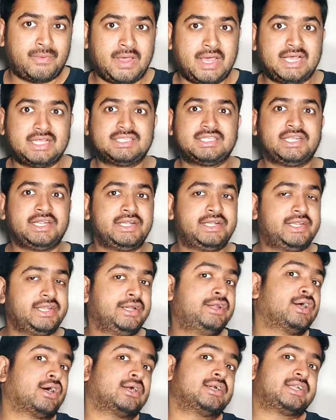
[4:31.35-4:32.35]
as he did
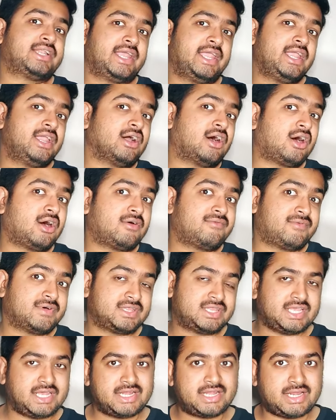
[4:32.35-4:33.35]
not take off
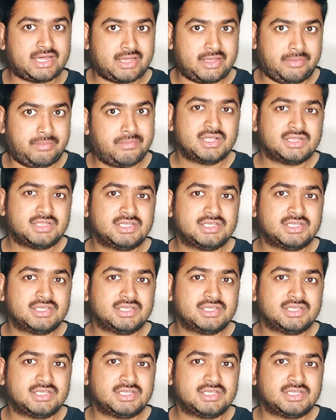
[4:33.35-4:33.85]
at that time.